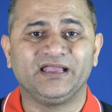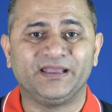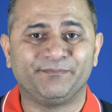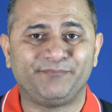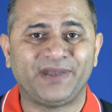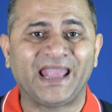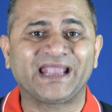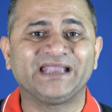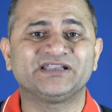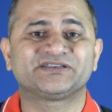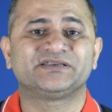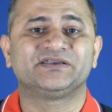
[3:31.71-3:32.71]
a
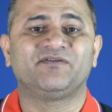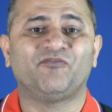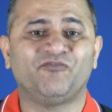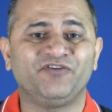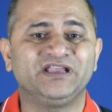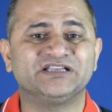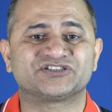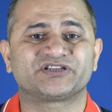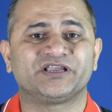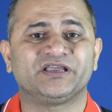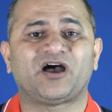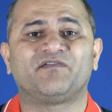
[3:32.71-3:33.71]
blackish waste
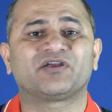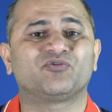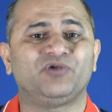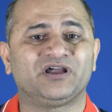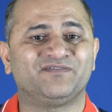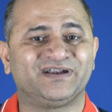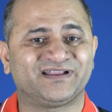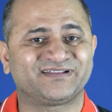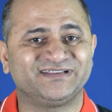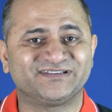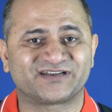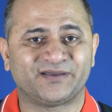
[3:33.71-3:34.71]
in our cooling water
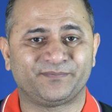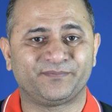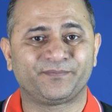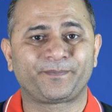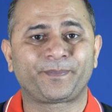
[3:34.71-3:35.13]
system.